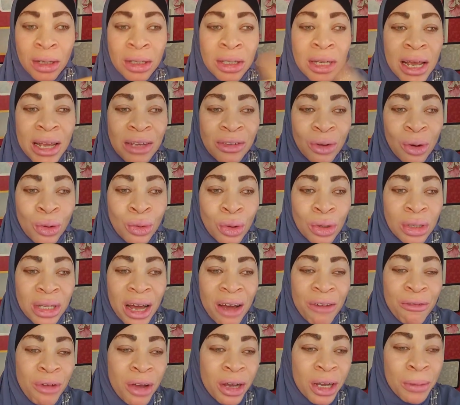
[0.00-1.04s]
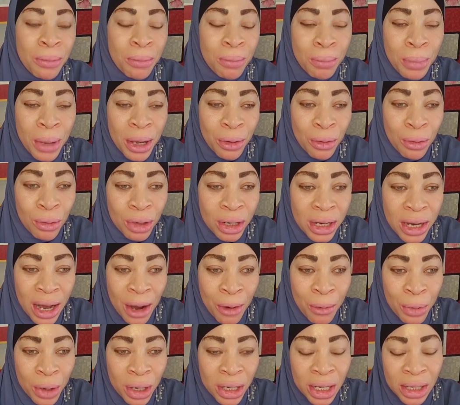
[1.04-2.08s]
There's another very
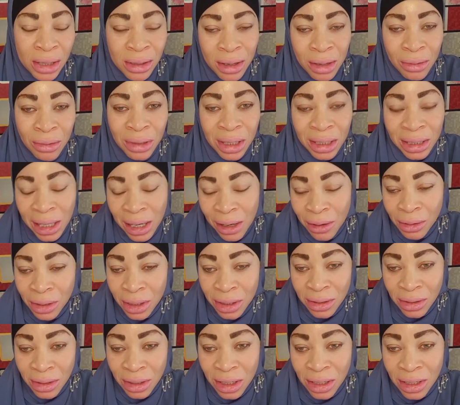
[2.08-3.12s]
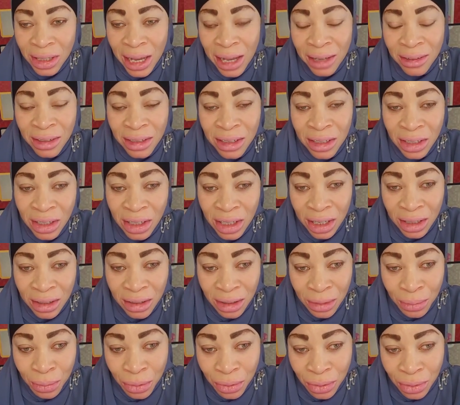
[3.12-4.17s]
peculiar way they take glutathione these days. That's
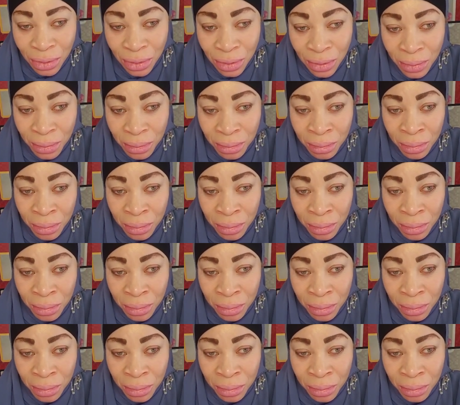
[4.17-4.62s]
injectables.